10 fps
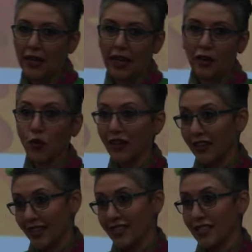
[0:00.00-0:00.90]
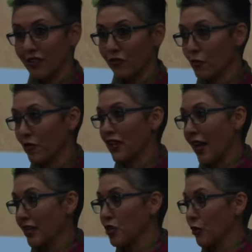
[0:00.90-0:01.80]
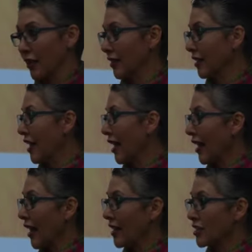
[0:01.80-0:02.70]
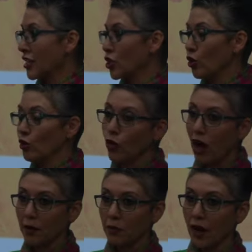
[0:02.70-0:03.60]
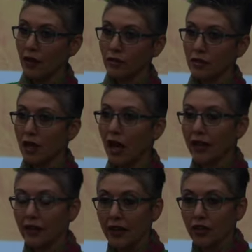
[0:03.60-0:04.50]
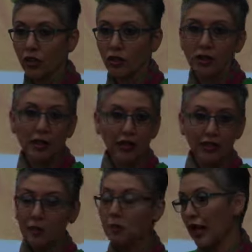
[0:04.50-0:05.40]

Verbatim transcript: And what it is is a form of tattooing, and I tattoo eyebrows, eyeliner, and lip